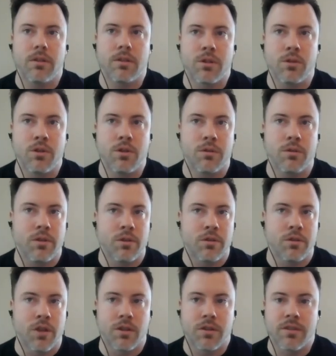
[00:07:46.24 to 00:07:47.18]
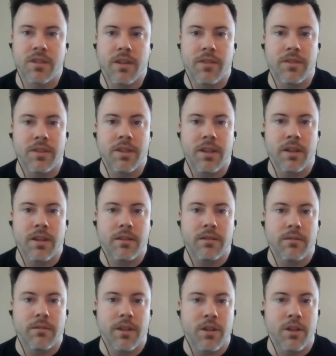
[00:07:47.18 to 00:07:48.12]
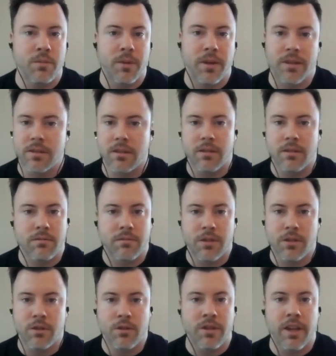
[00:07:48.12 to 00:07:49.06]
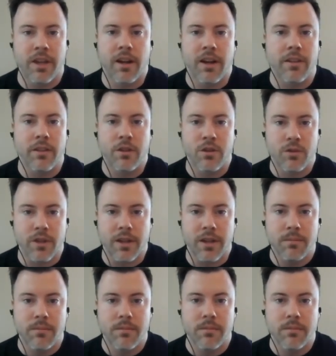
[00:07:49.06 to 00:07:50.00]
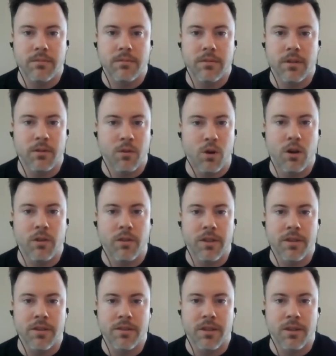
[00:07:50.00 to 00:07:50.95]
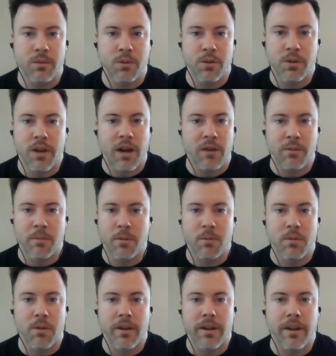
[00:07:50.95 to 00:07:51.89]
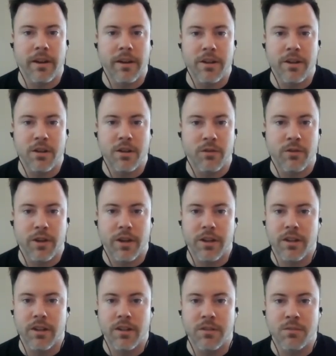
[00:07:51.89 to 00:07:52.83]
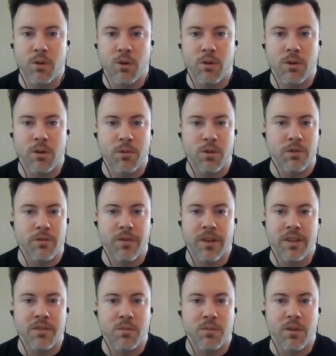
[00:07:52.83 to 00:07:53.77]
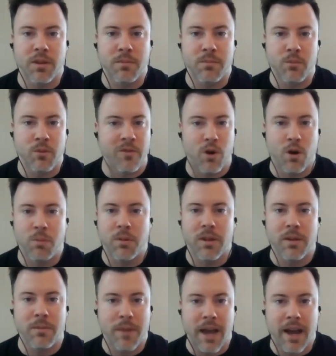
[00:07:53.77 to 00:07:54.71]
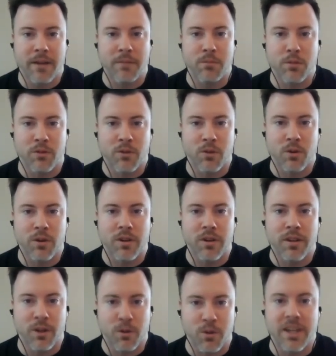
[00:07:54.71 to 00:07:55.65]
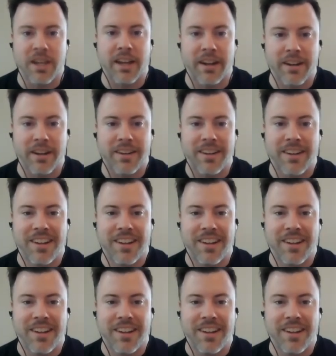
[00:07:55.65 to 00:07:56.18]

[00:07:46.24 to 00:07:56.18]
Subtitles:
you turn 17 and you take on the dream of all of us. Like I remember playing NHL franchise mode. I'm sure we've all played Madden before. Like we get it.